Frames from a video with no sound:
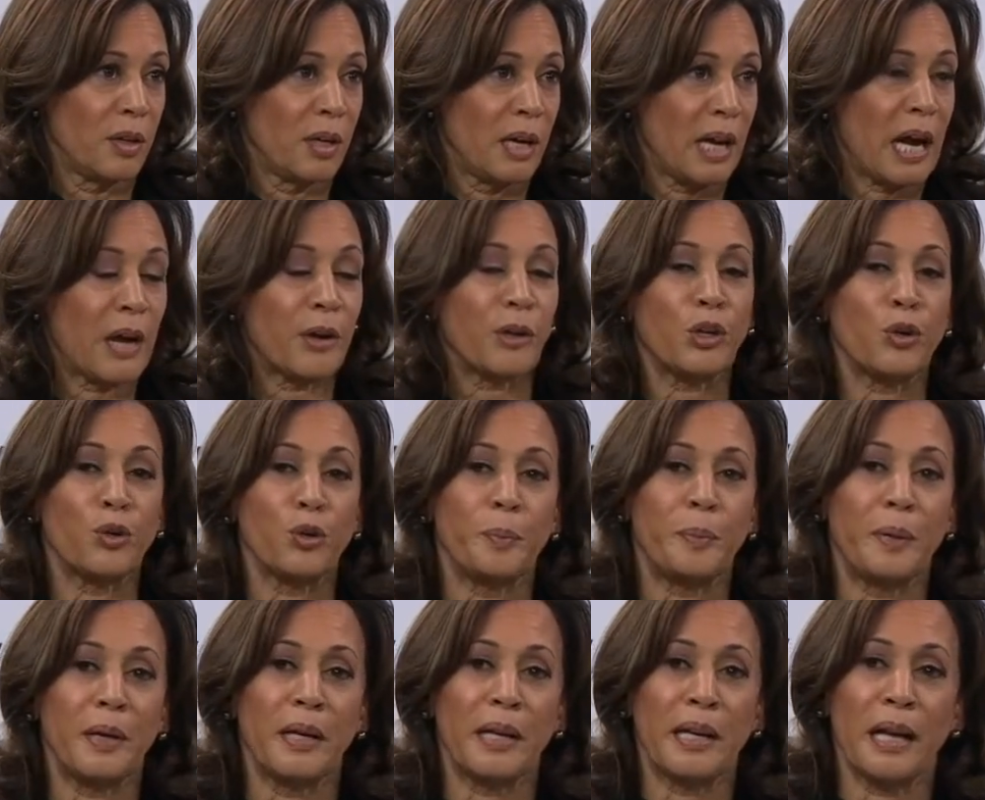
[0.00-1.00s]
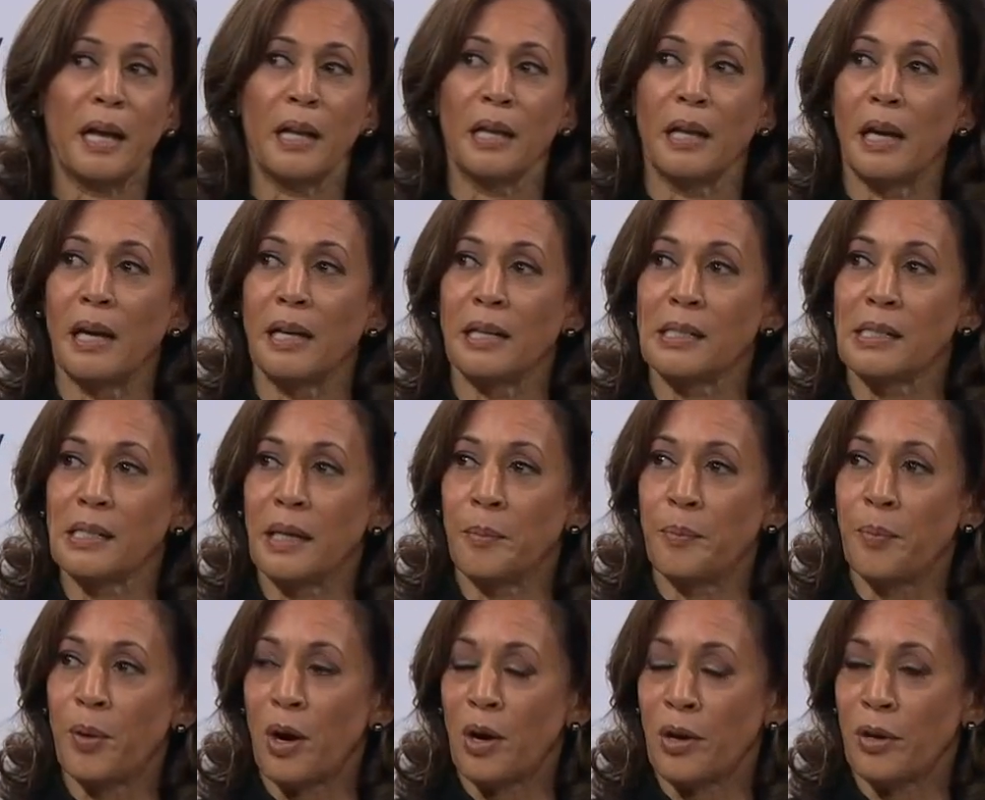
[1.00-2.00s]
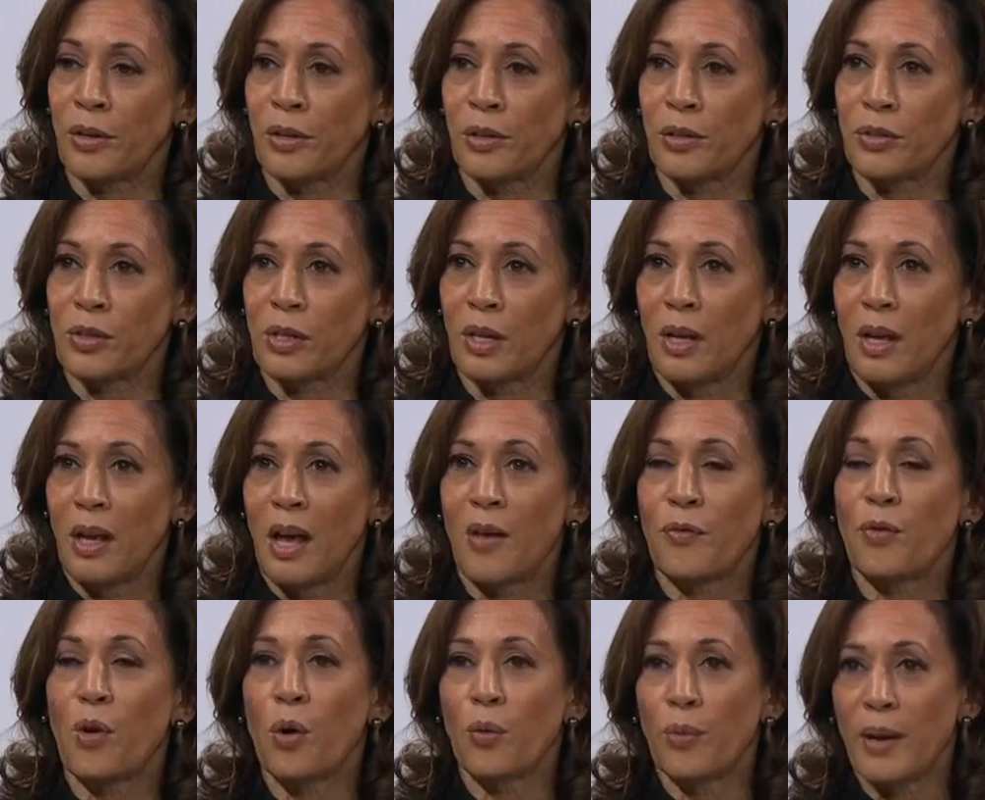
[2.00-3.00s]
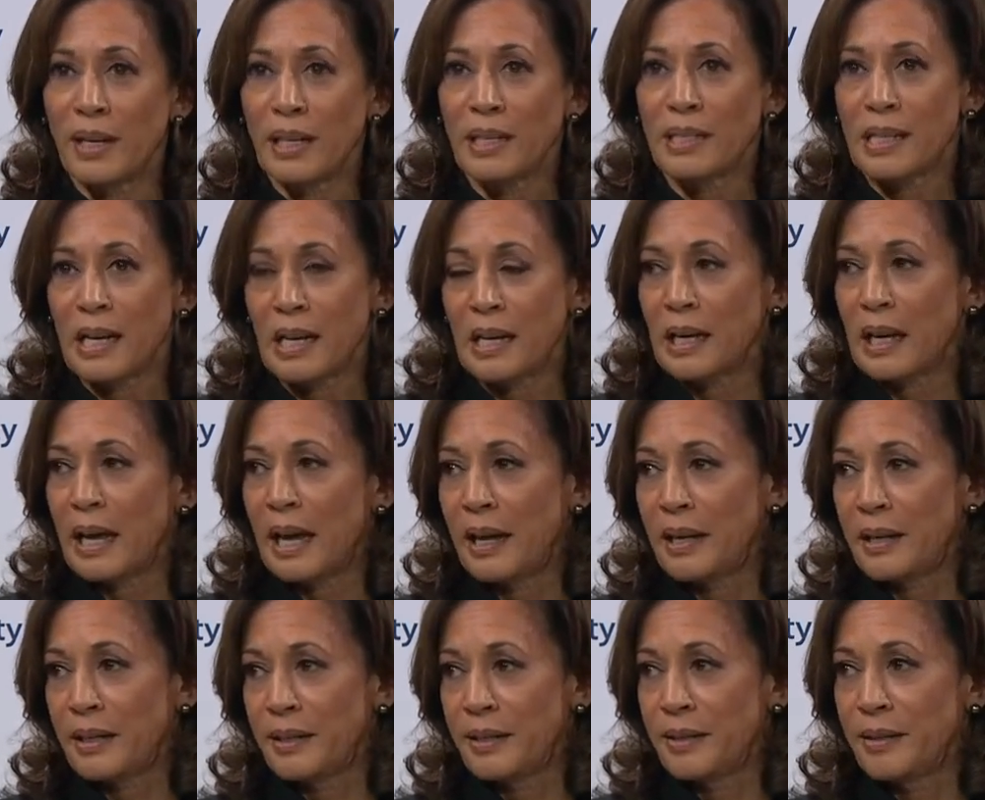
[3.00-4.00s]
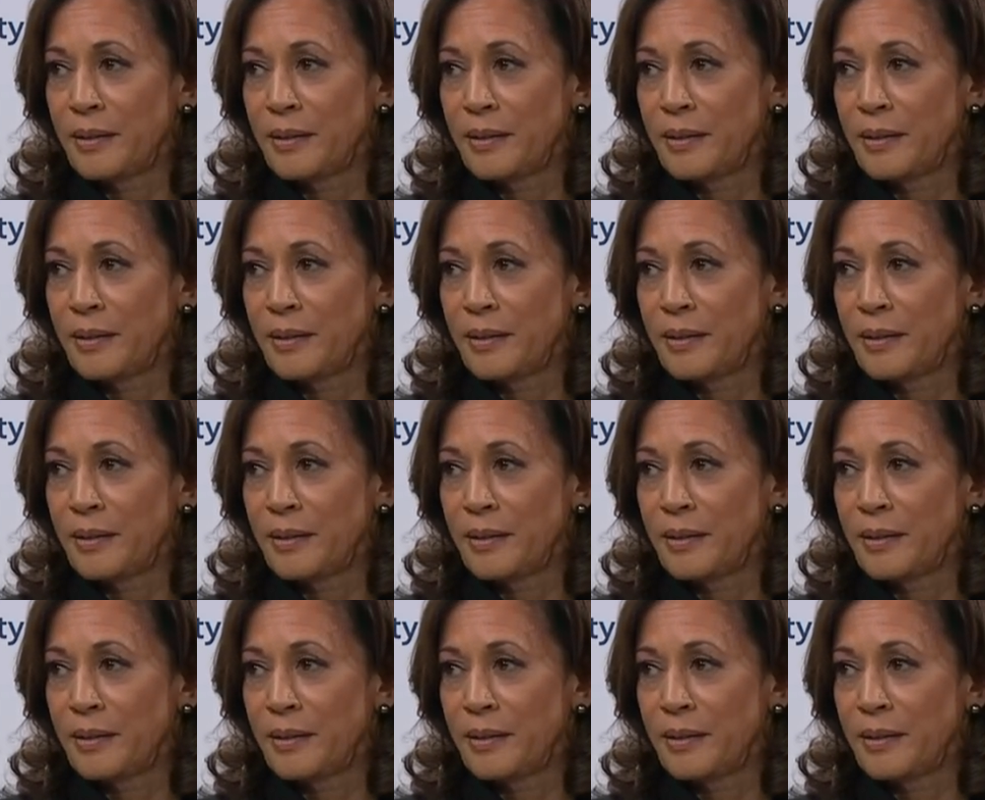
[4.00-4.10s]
our European allies and partners have already dedicated.